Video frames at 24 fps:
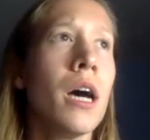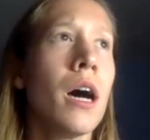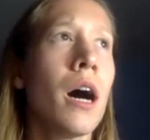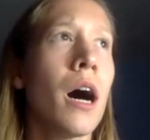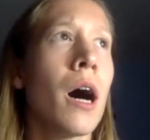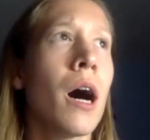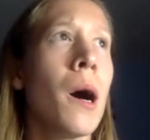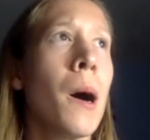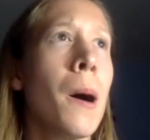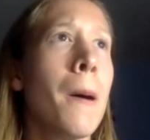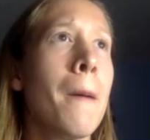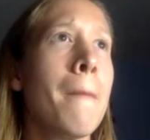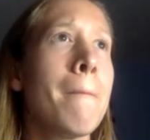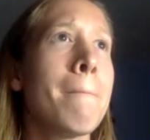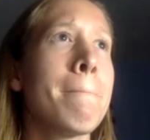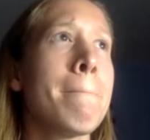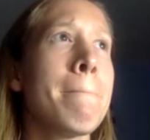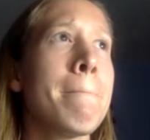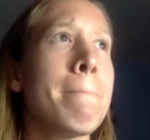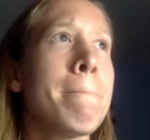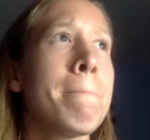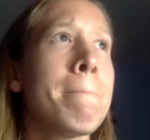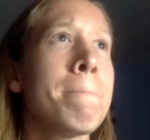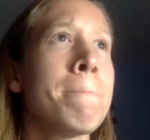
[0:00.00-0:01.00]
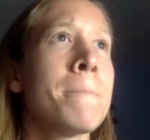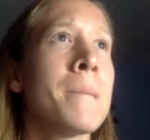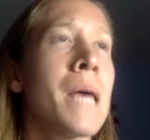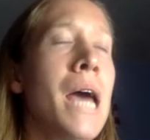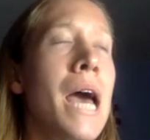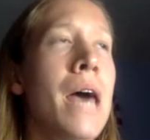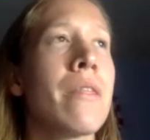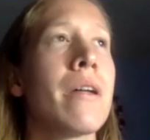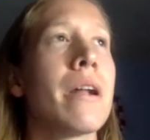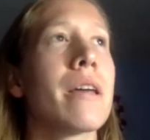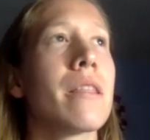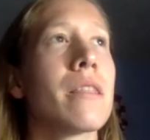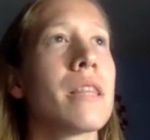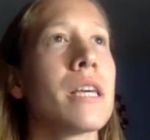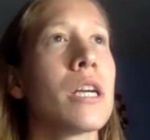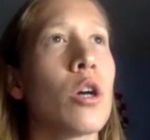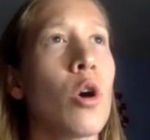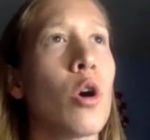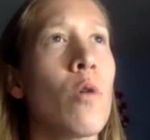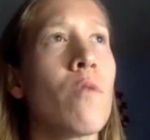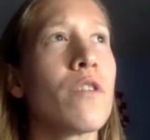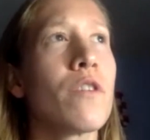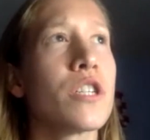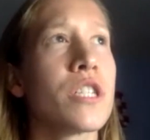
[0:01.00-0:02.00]
Um, and then I think
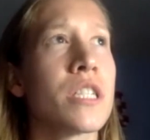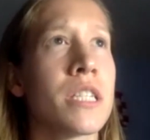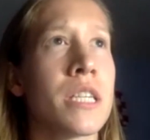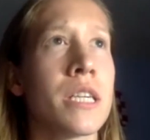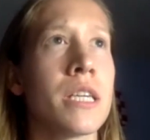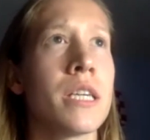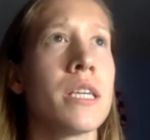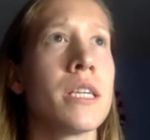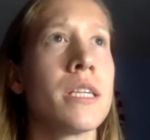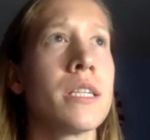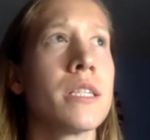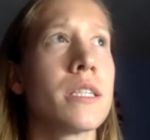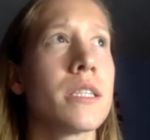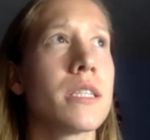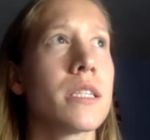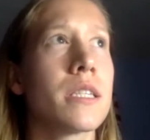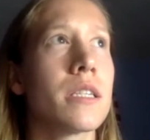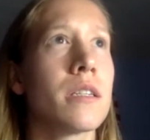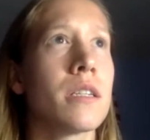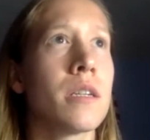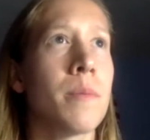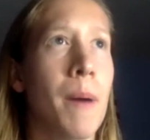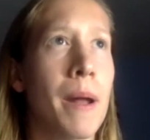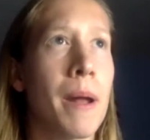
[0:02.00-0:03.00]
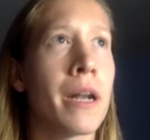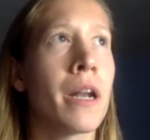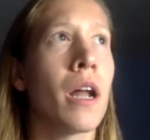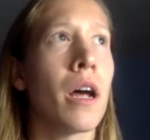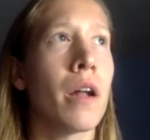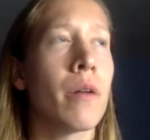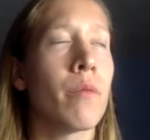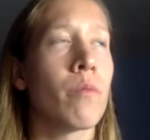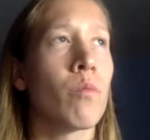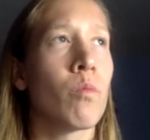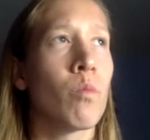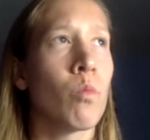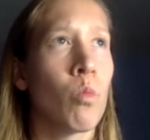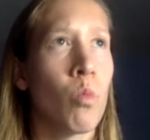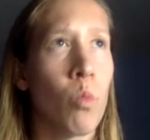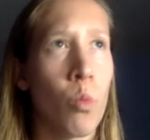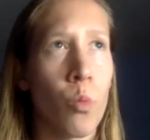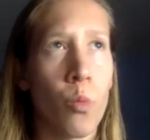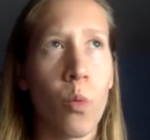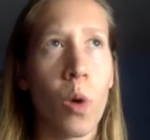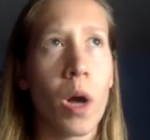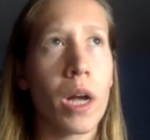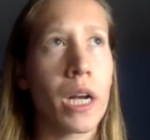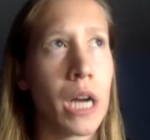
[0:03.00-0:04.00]
overseas, depending on
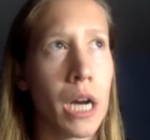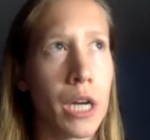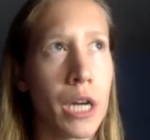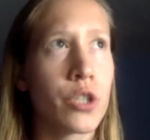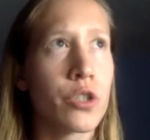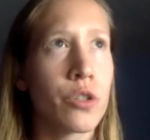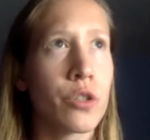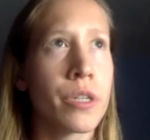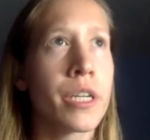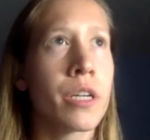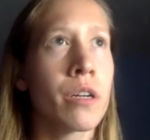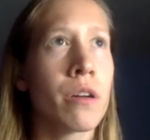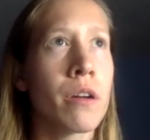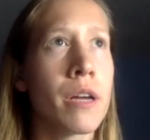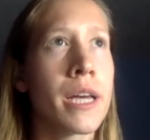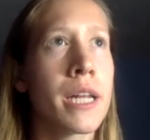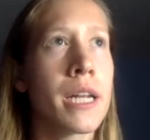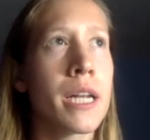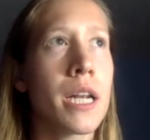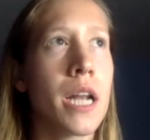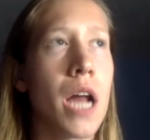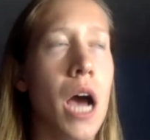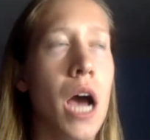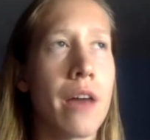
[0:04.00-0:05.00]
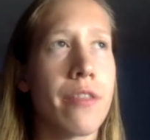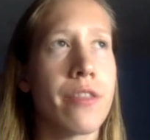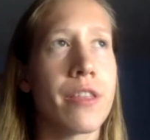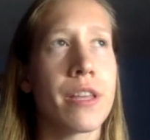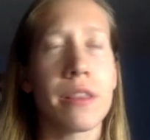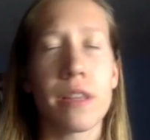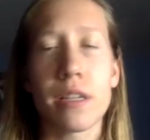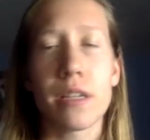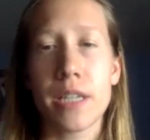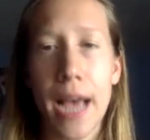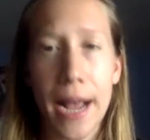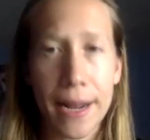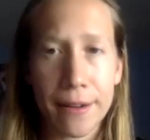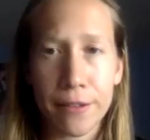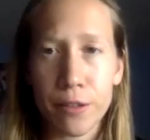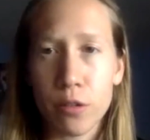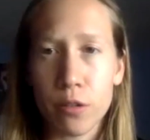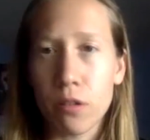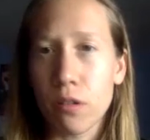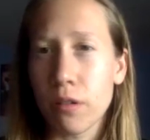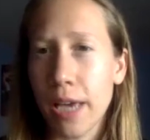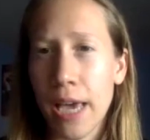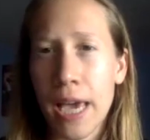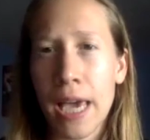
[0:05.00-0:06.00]
what country you're in, I think the
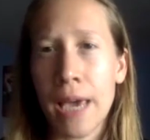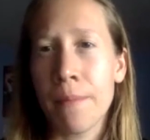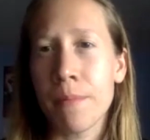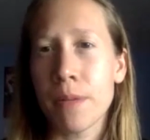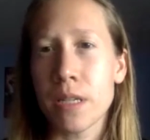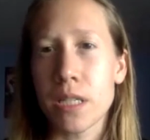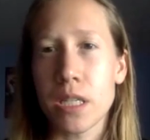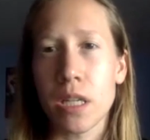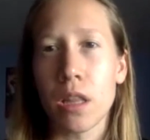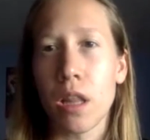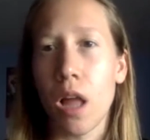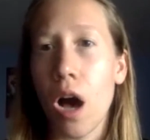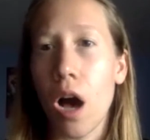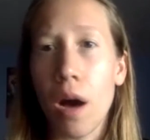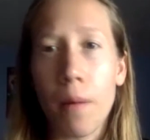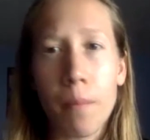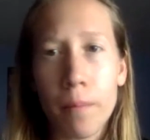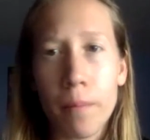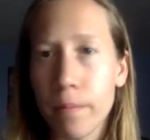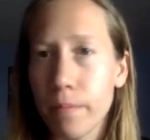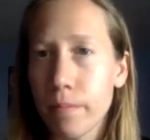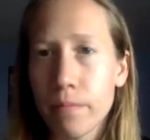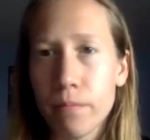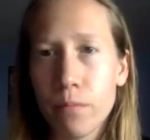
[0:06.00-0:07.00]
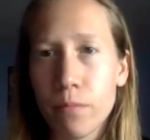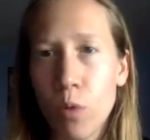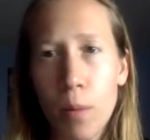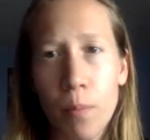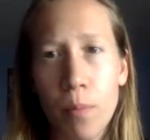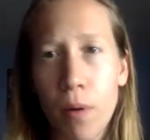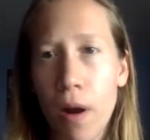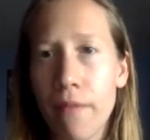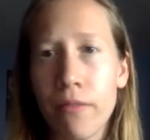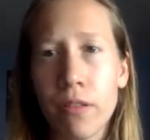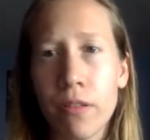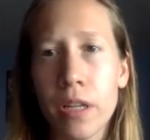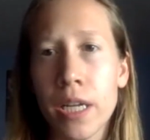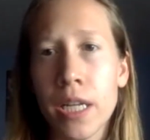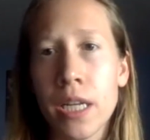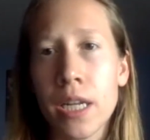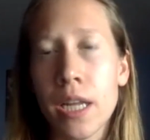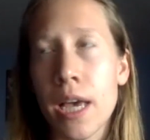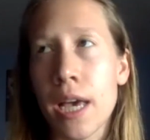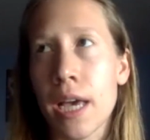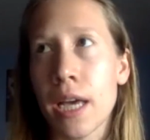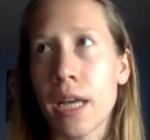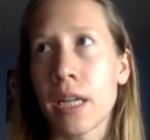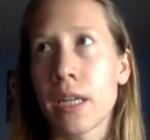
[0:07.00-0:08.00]
technical game is a lot more prevalent,
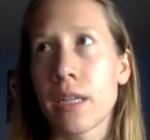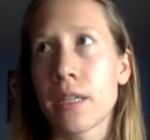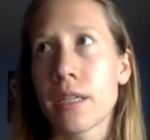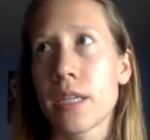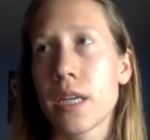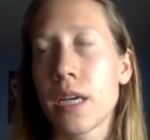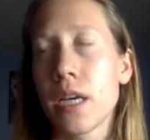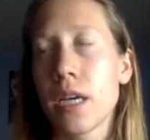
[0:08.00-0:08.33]
and